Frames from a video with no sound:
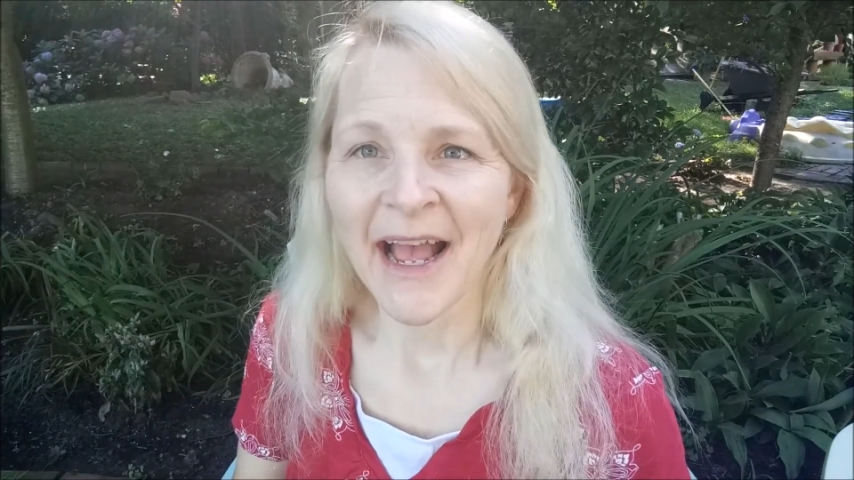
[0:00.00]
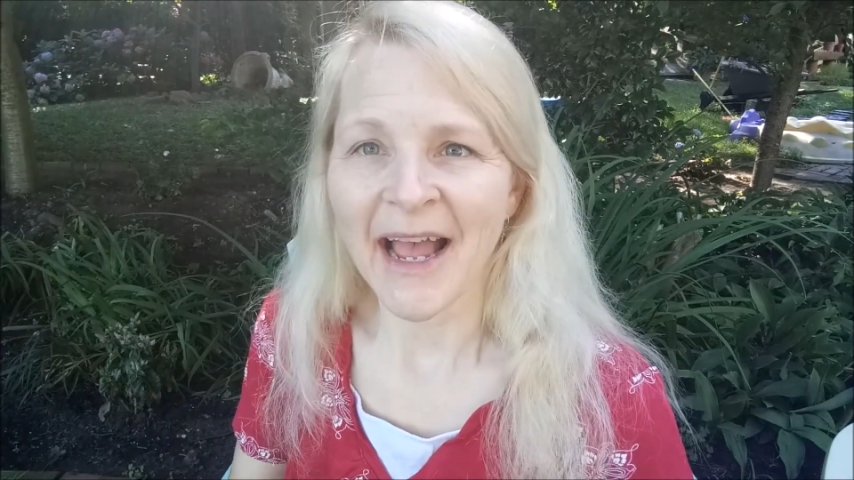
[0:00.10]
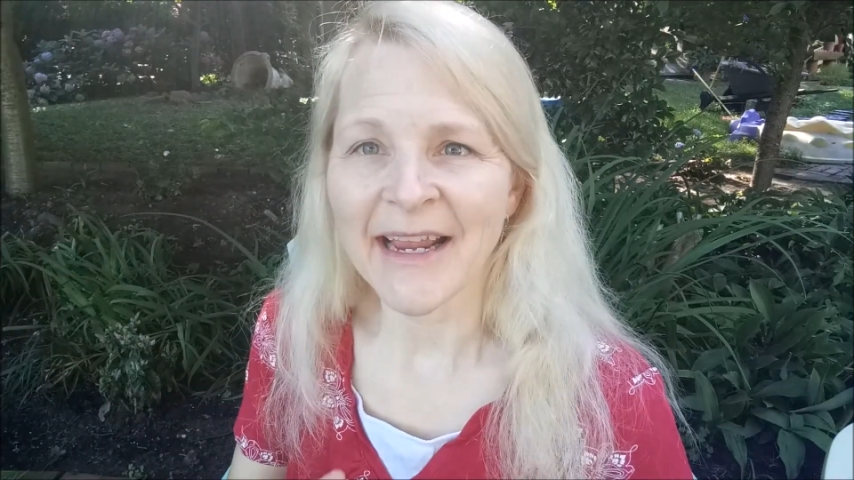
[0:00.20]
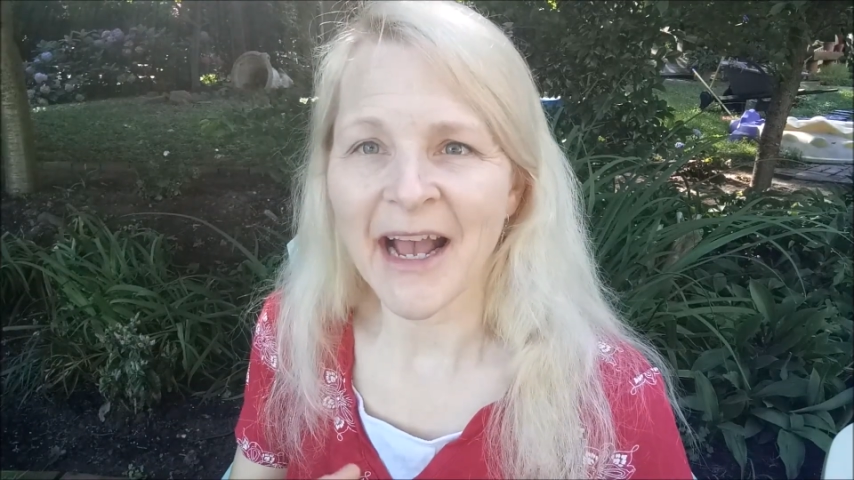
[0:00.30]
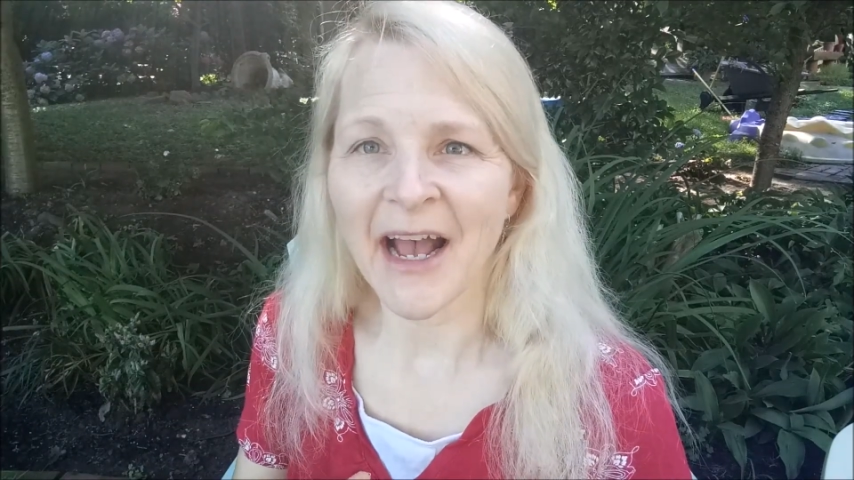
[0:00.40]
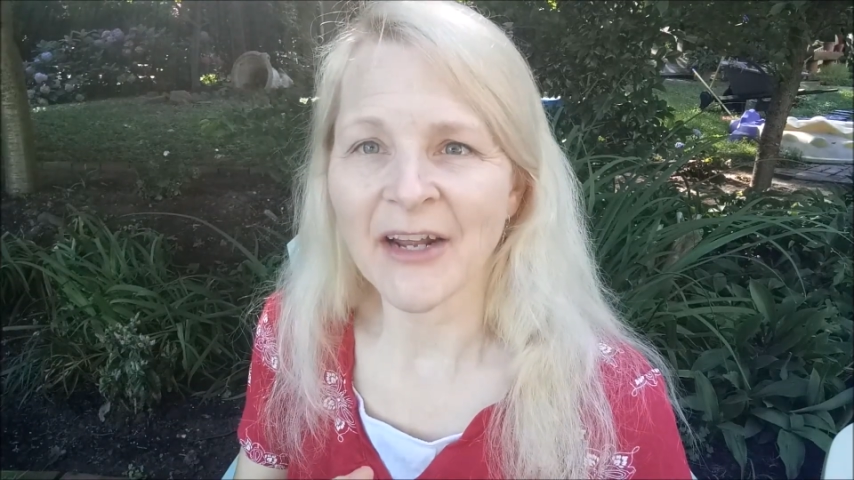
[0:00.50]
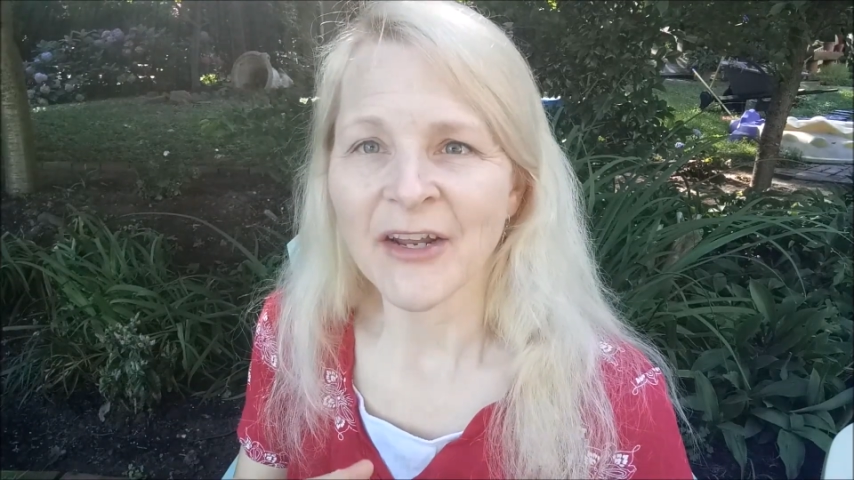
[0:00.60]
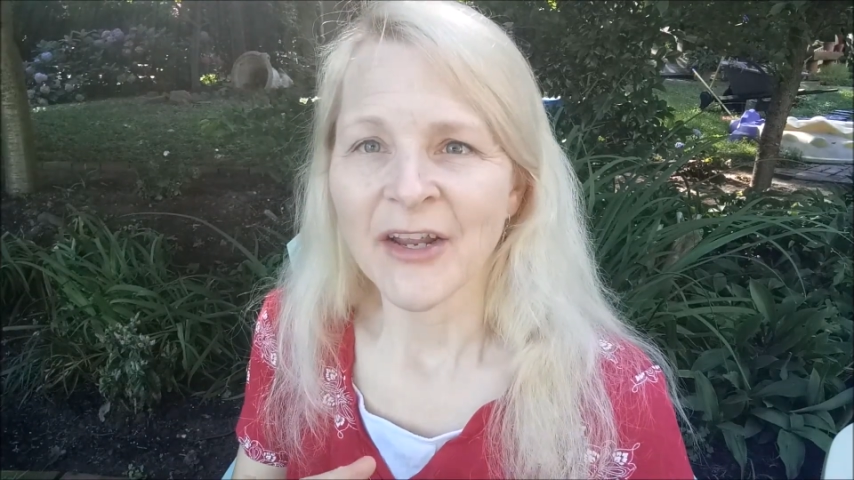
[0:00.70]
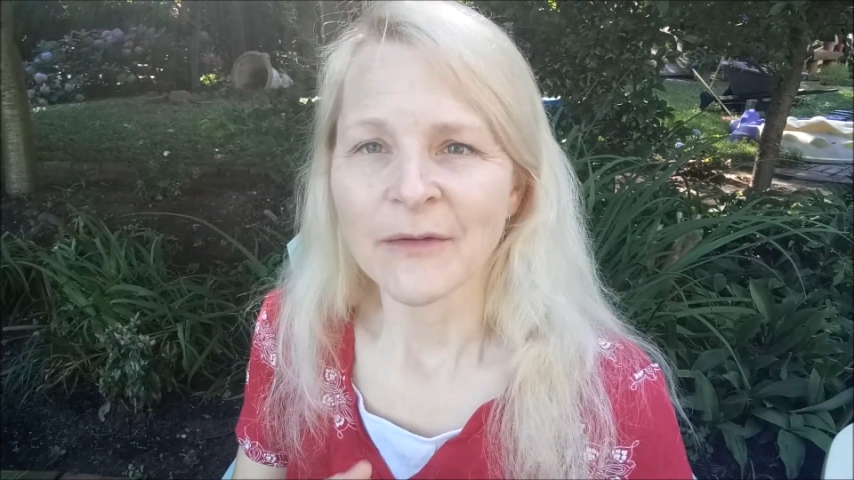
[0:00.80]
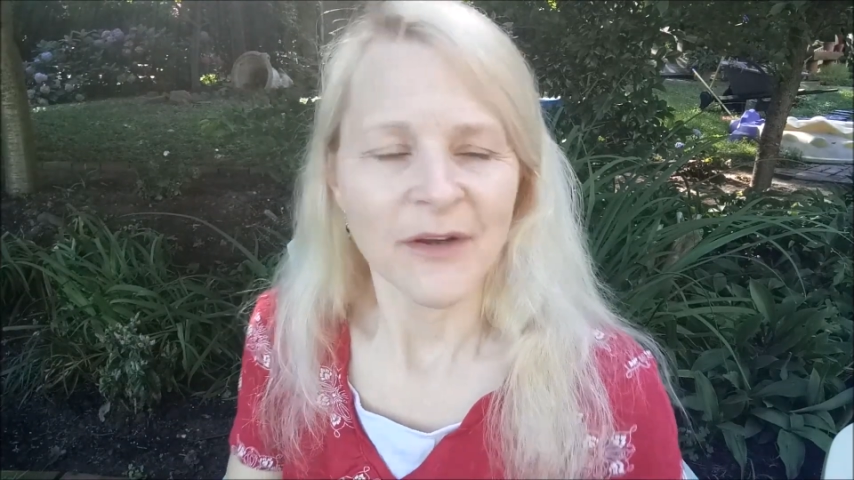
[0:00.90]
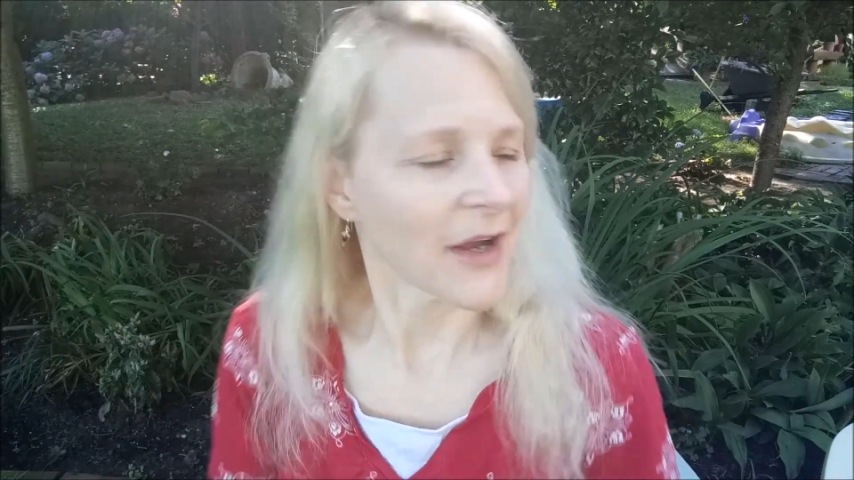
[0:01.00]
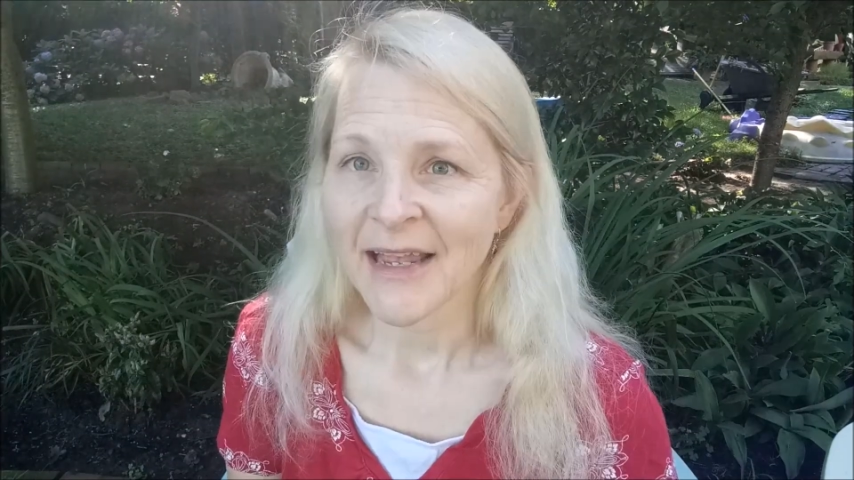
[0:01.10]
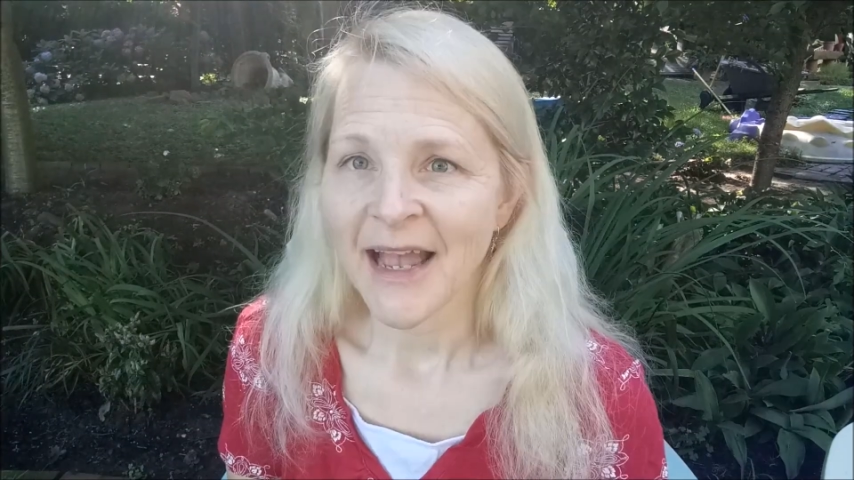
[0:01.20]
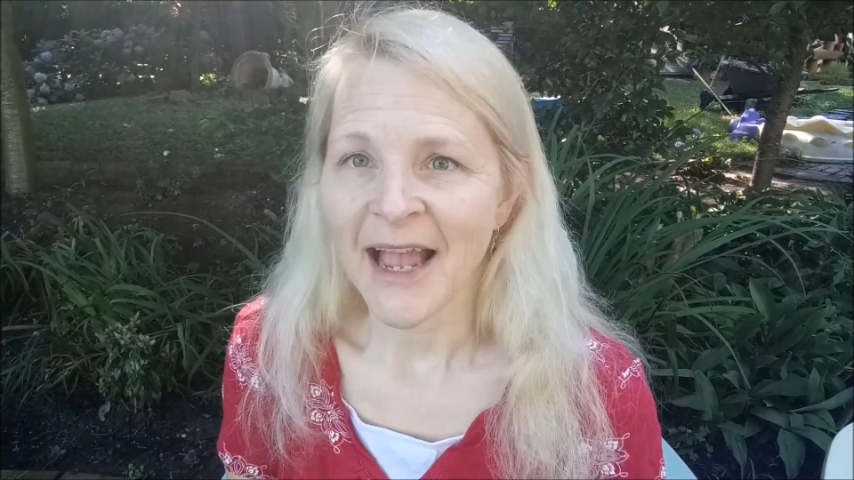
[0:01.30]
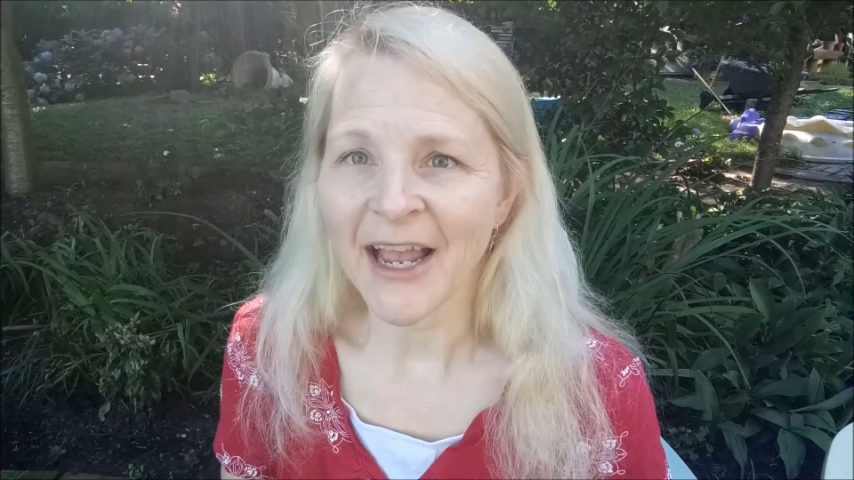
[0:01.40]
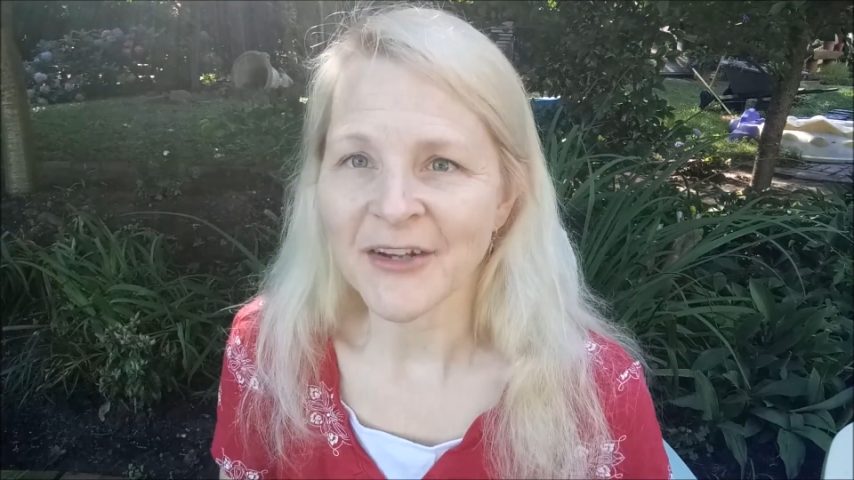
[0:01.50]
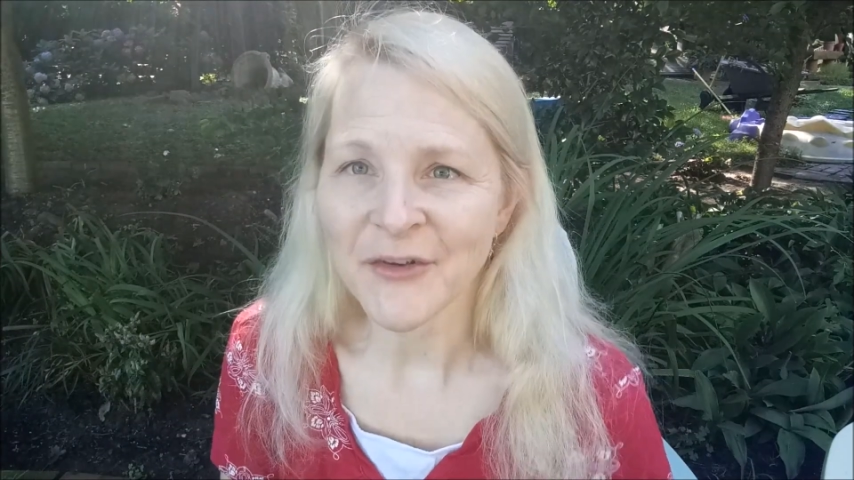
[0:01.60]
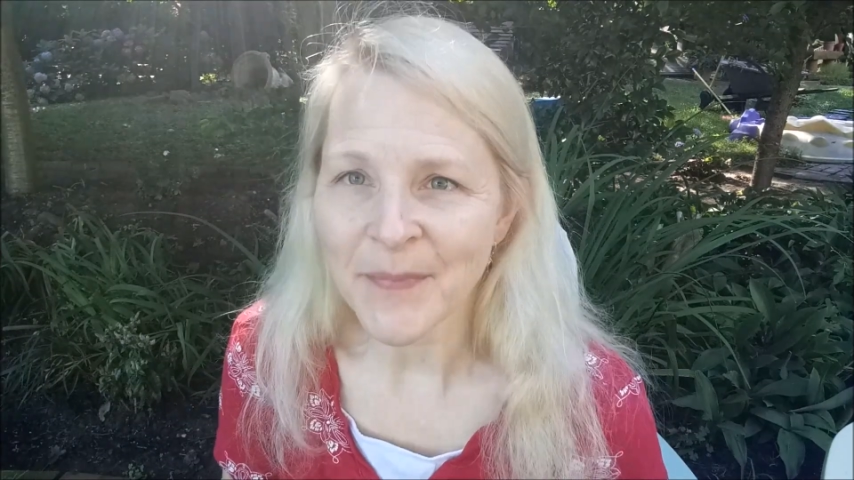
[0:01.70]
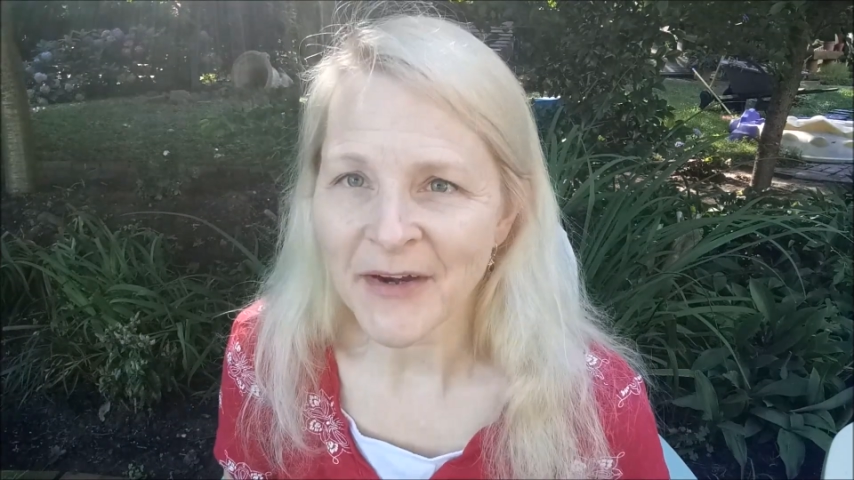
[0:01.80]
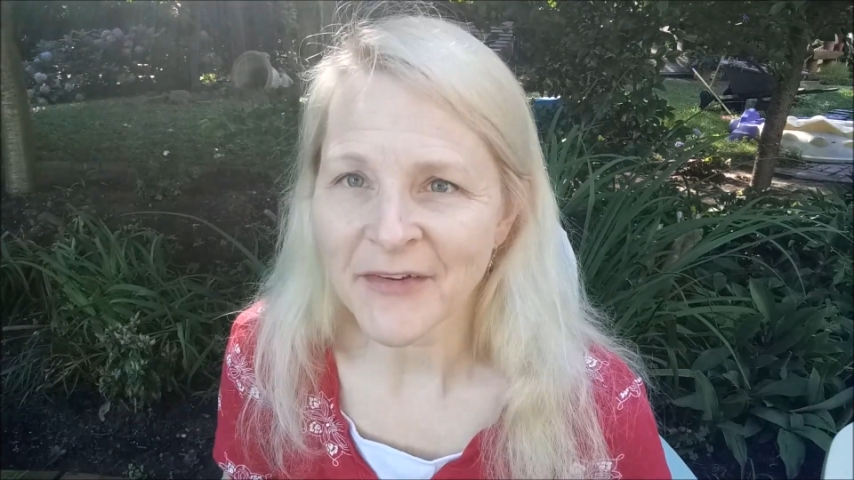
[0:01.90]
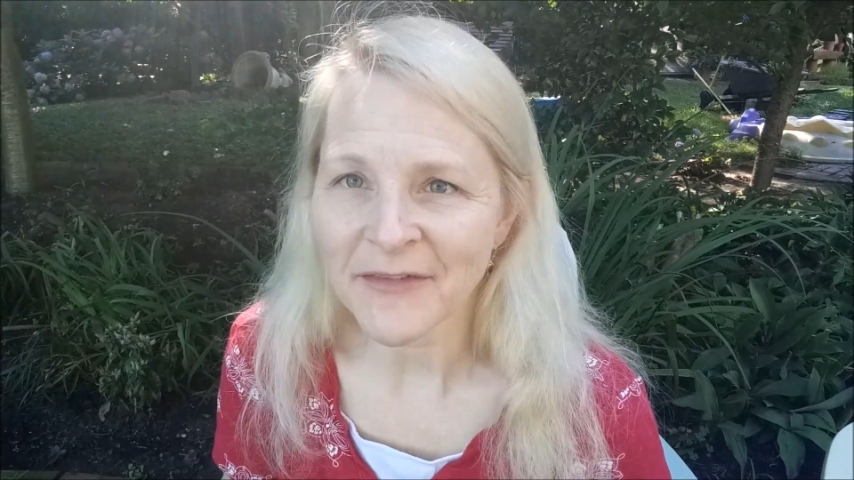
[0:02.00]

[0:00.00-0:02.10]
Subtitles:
I got two pairs